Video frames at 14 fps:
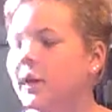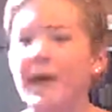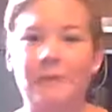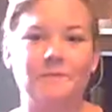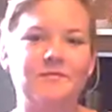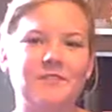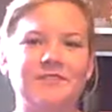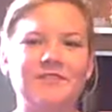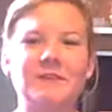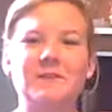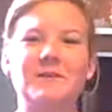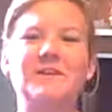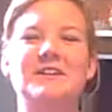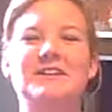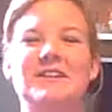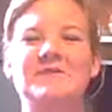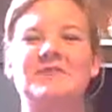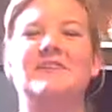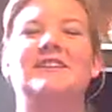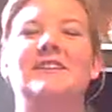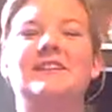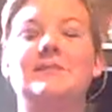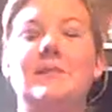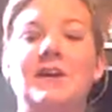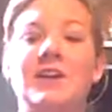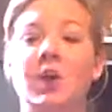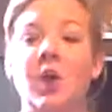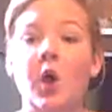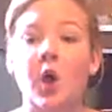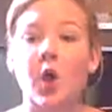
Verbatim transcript: Okay, so pretty much I'm going to explain